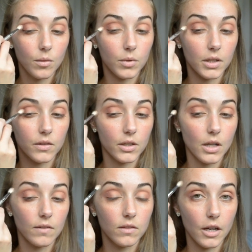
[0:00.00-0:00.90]
Whatever you
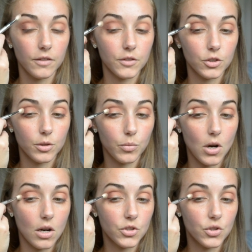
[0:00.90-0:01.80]
have left in your
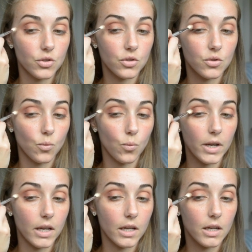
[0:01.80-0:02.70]
brush, just
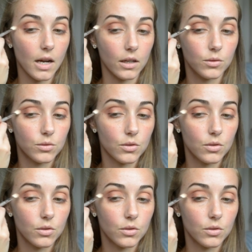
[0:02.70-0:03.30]
wing it out.